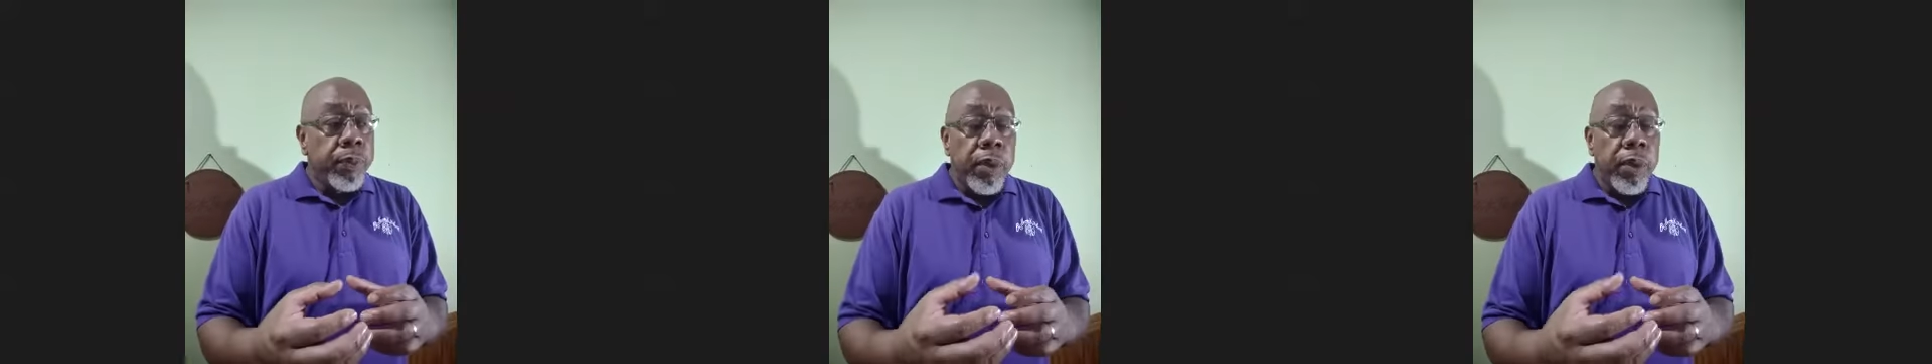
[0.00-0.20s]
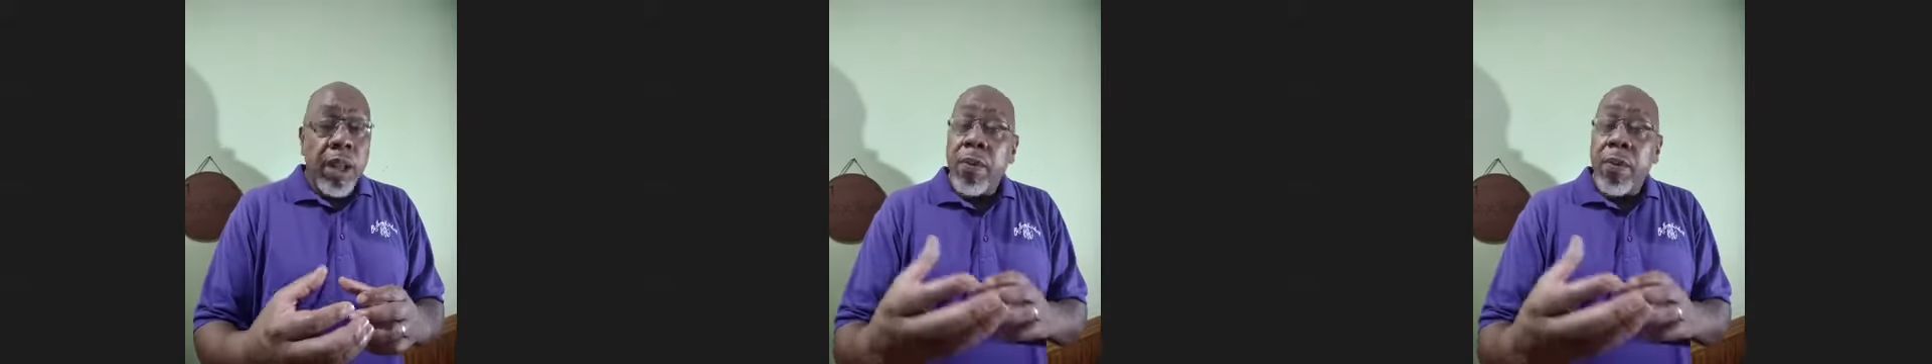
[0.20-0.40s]

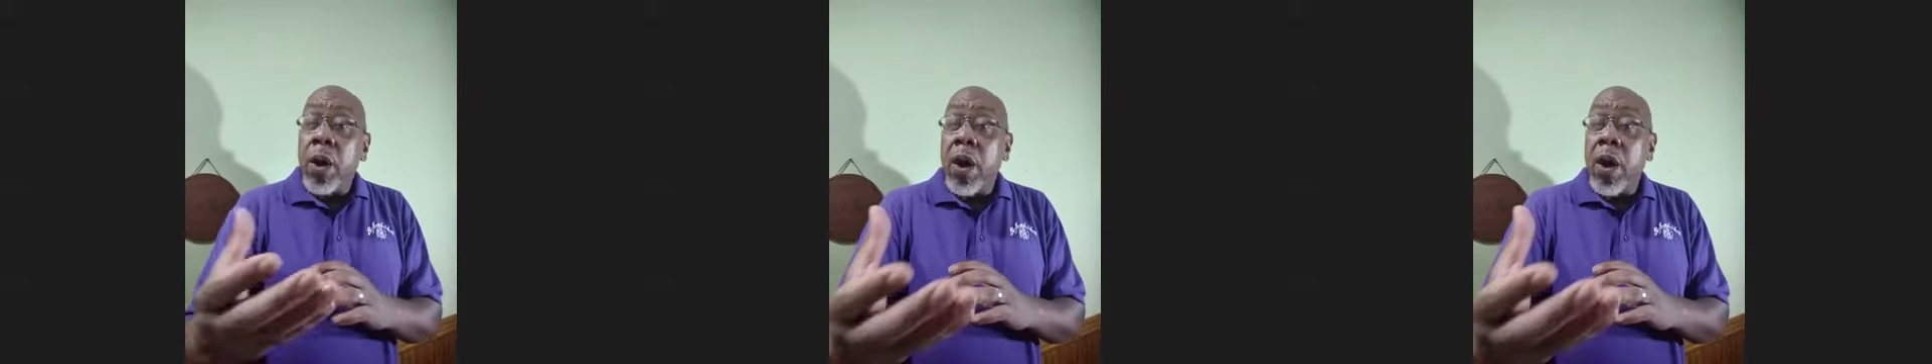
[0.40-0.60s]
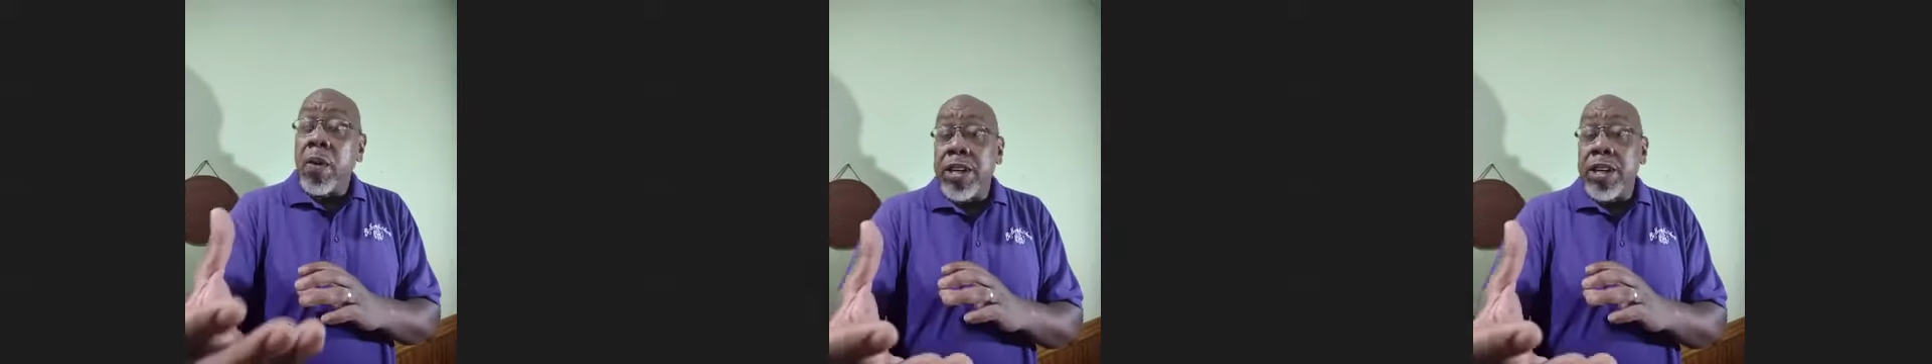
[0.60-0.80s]
If for
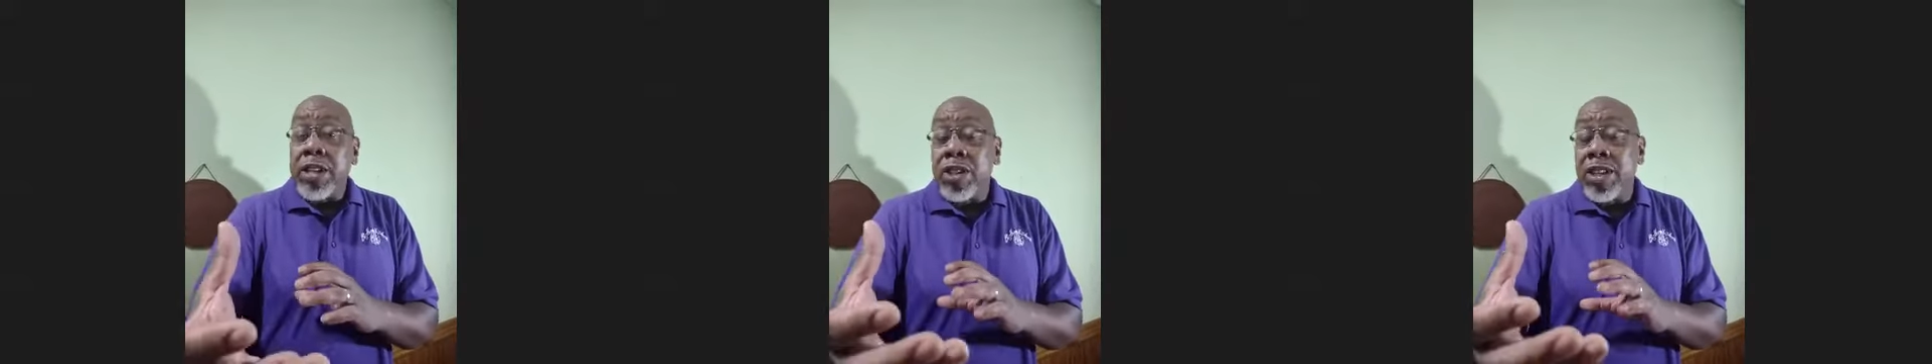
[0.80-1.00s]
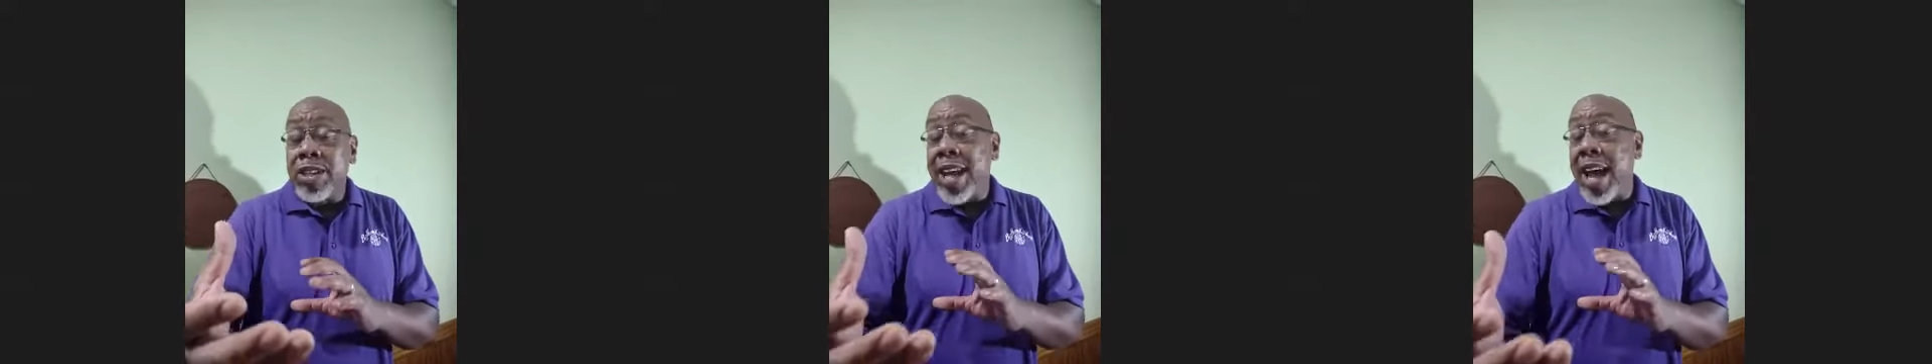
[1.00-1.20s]
whatever reason
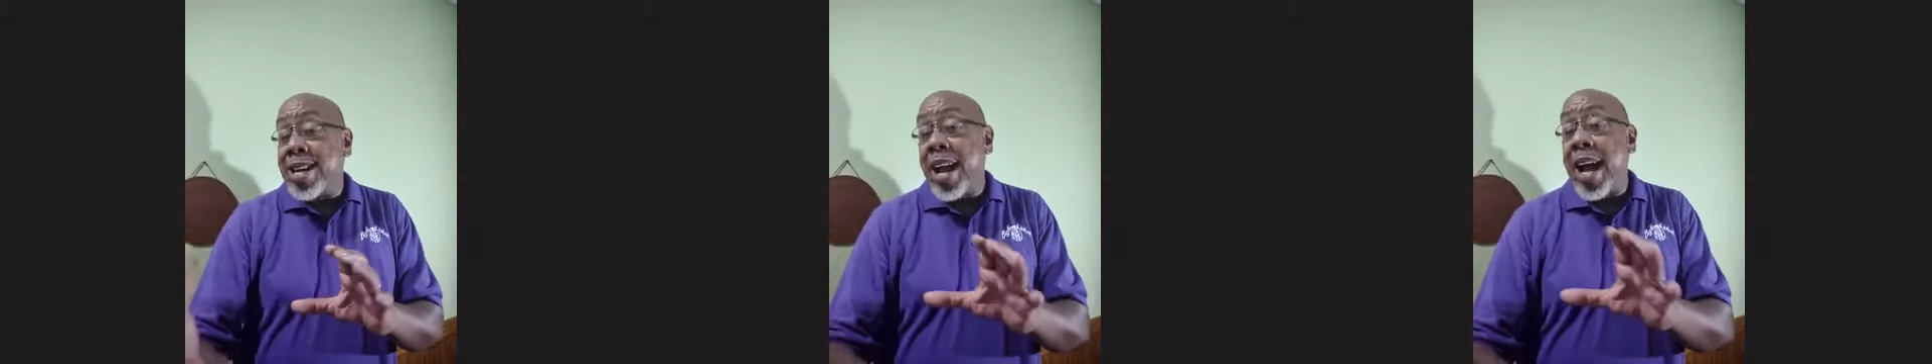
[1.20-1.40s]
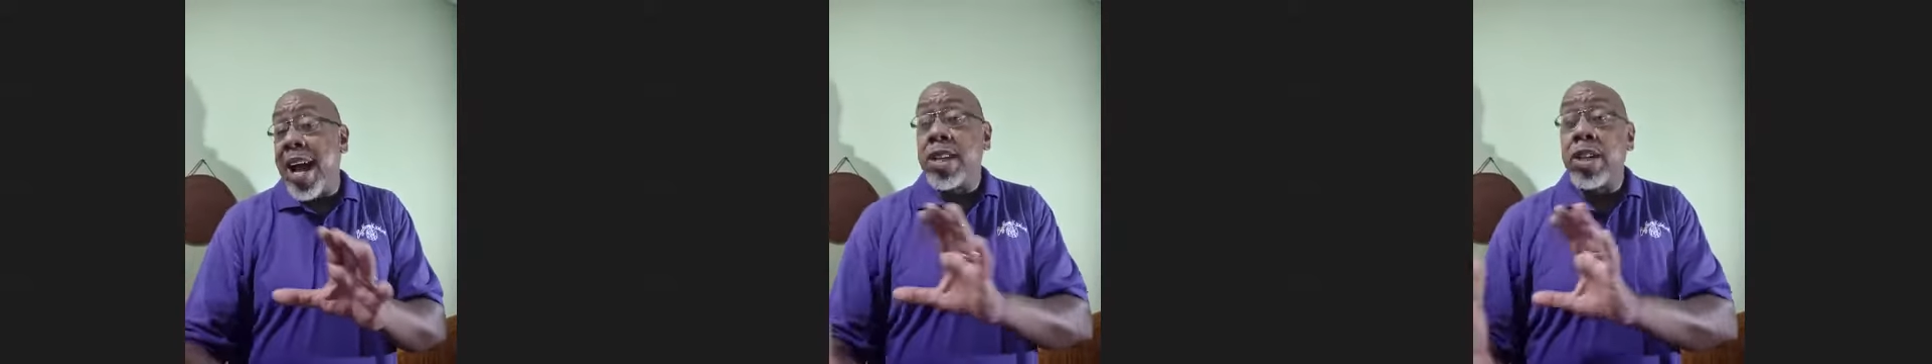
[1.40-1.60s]
you decide
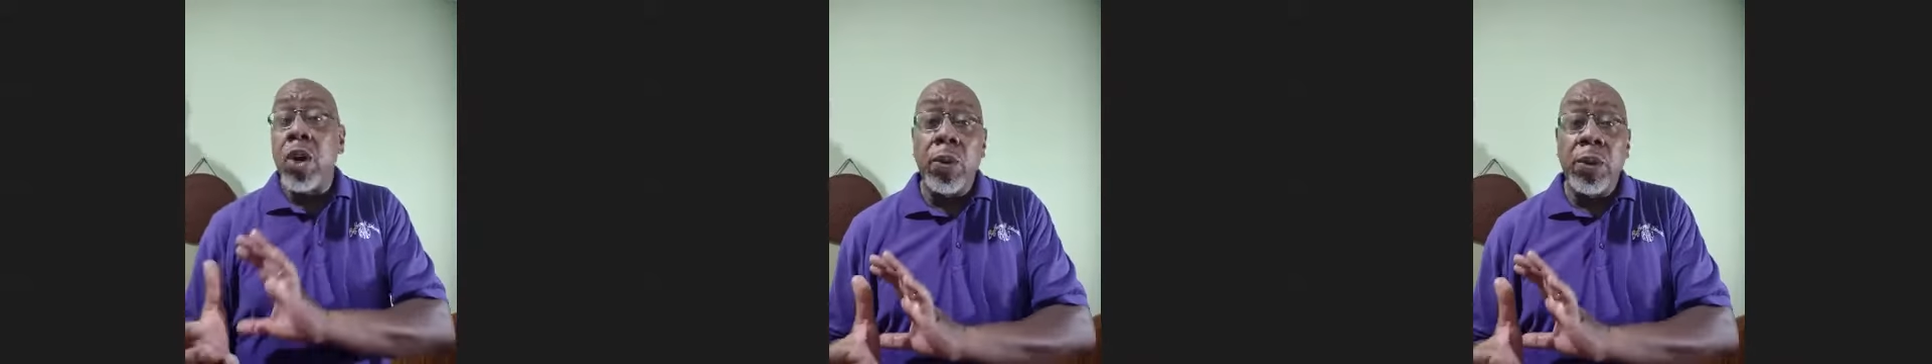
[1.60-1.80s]
not to go